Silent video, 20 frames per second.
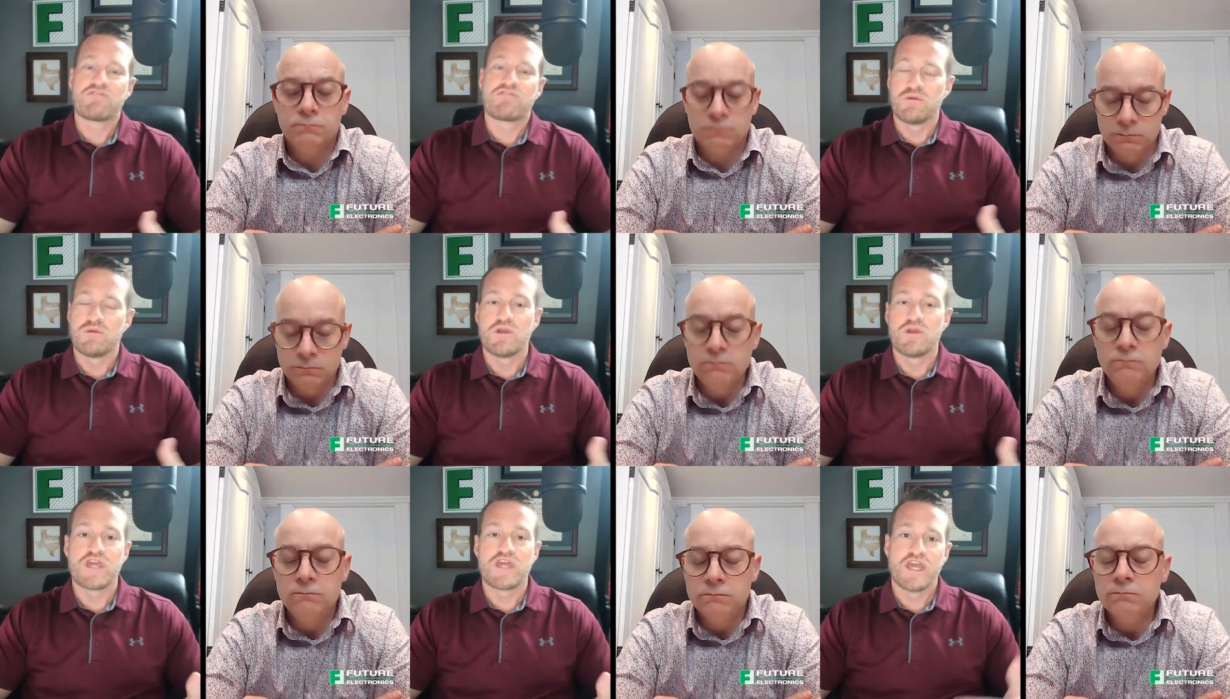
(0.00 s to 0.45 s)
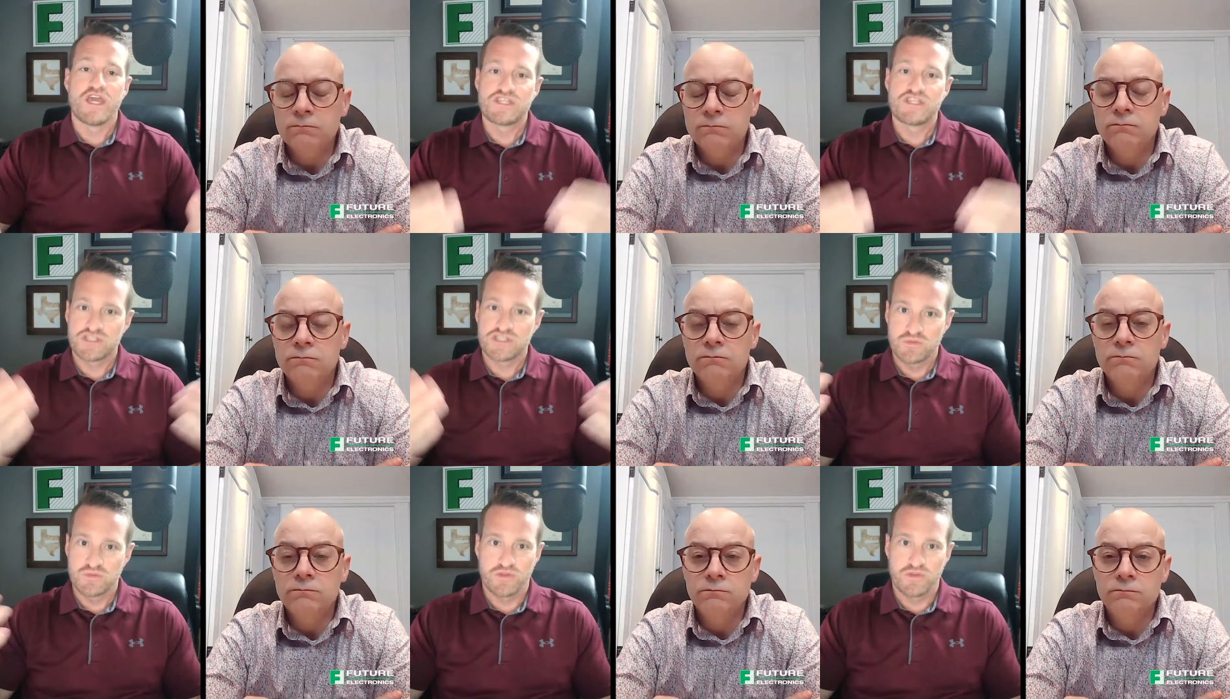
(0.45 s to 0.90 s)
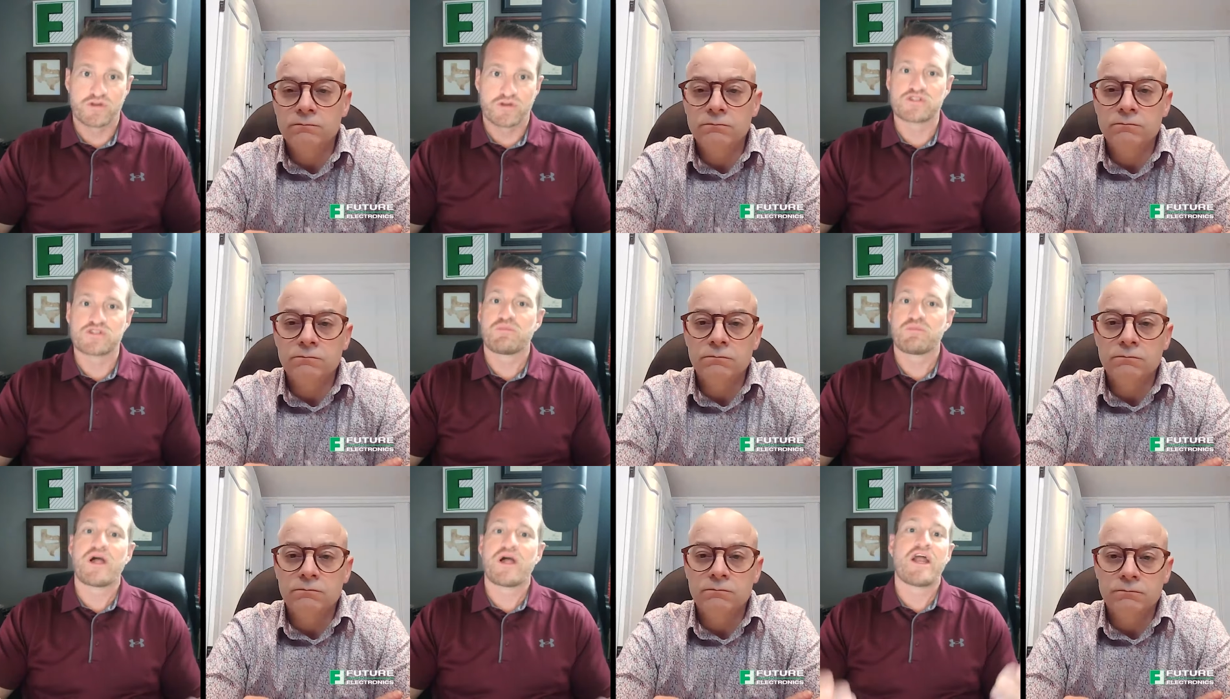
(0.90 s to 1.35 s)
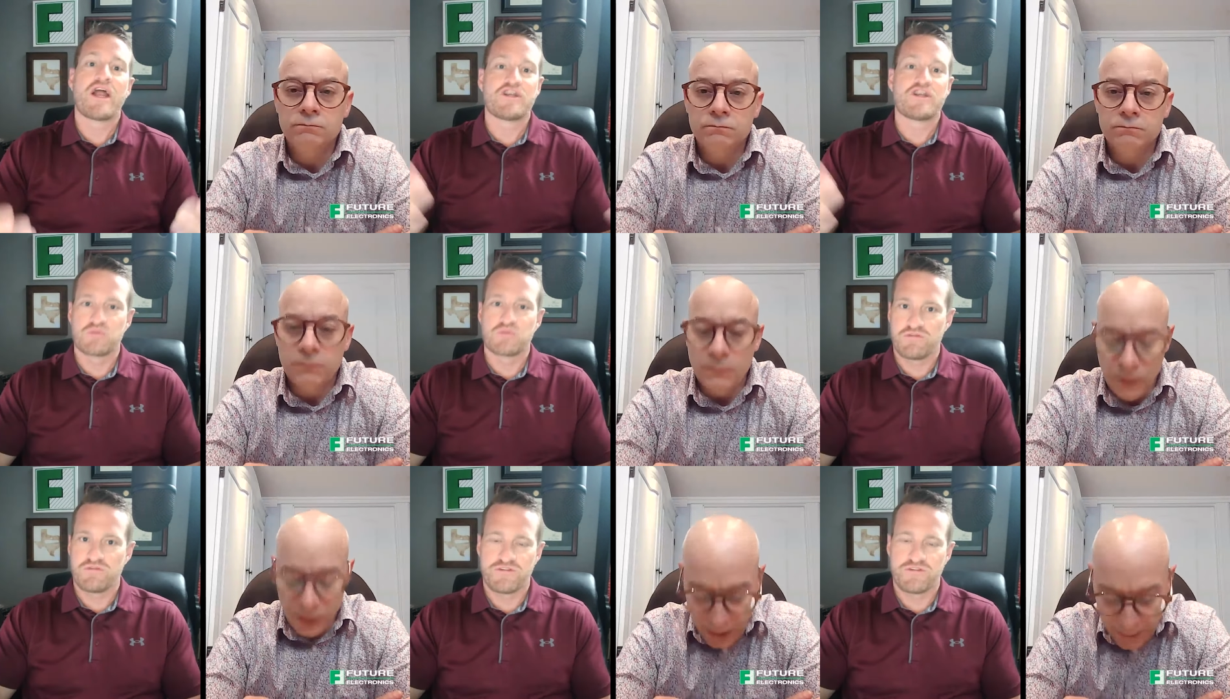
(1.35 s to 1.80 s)
Speaker 1: We have communications with our
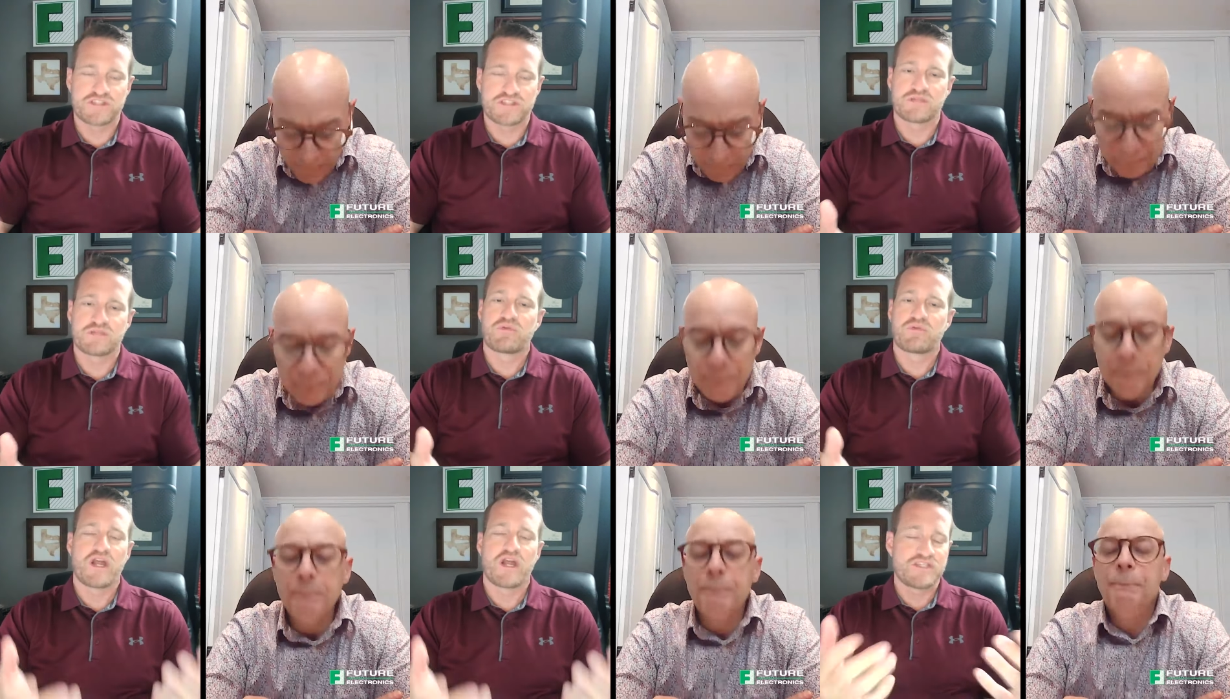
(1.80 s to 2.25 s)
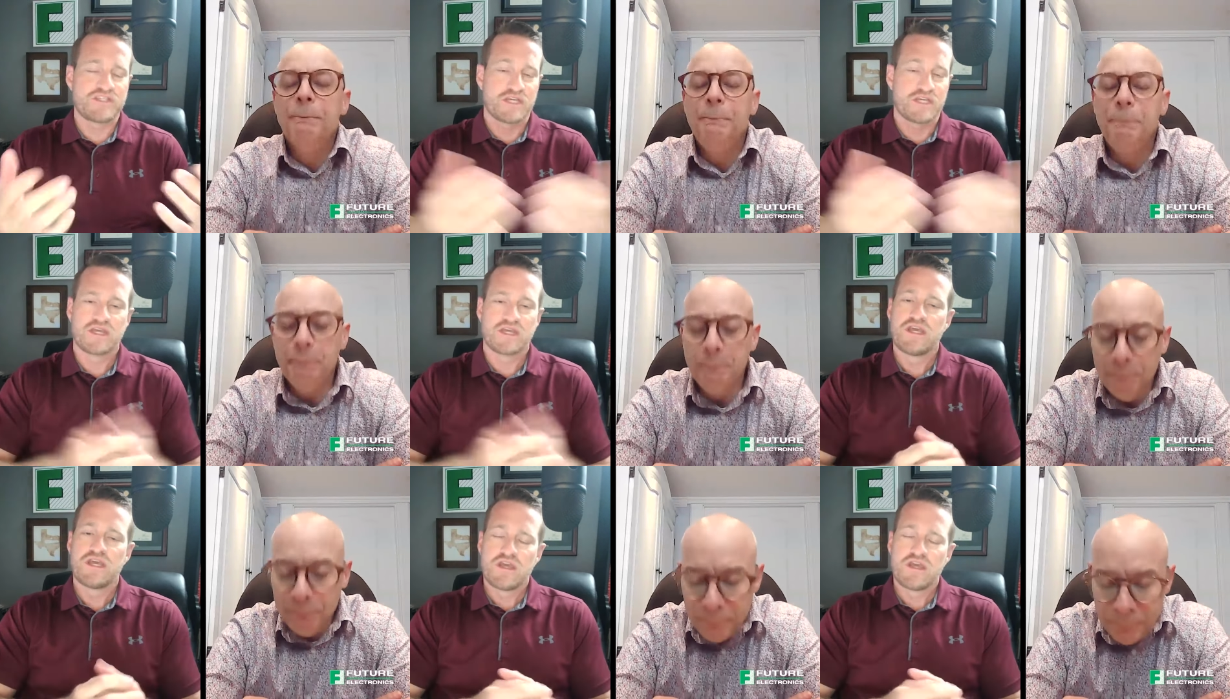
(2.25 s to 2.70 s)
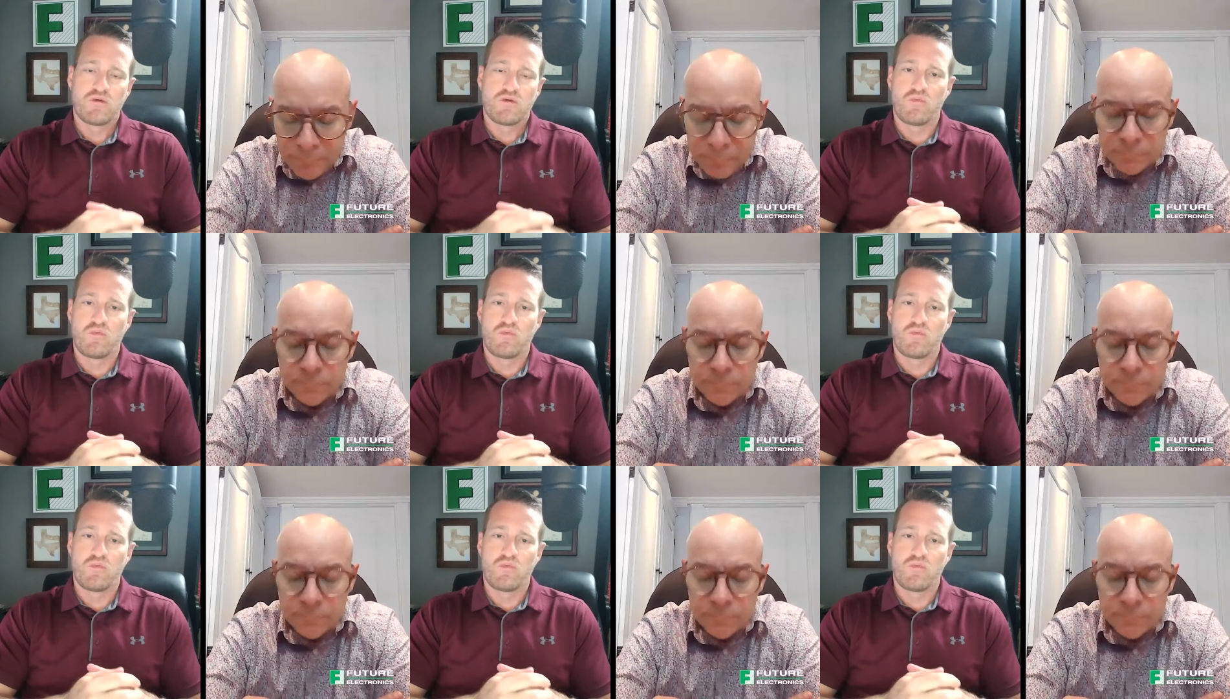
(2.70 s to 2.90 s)
suppliers. Yep. We fix the pricing.